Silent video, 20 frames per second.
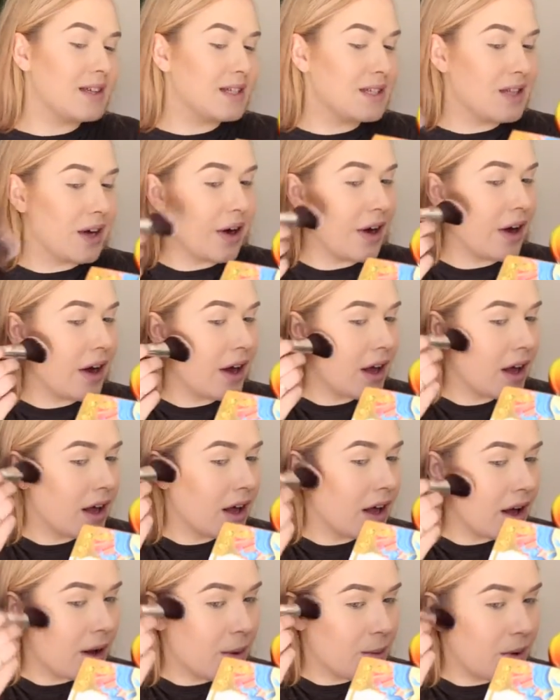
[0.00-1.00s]
So
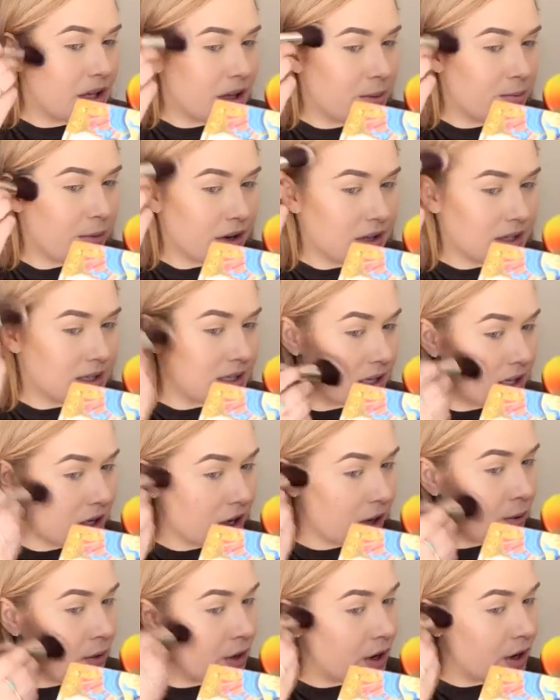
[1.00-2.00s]
with bronzer, you
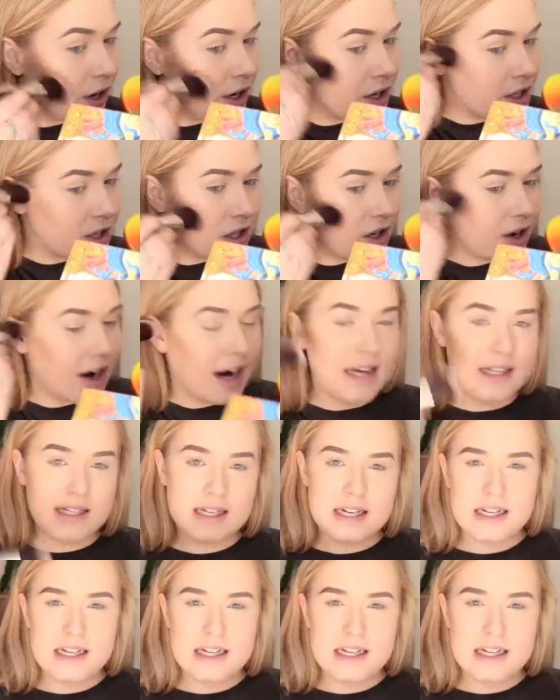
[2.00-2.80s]
don't want to go too crazy,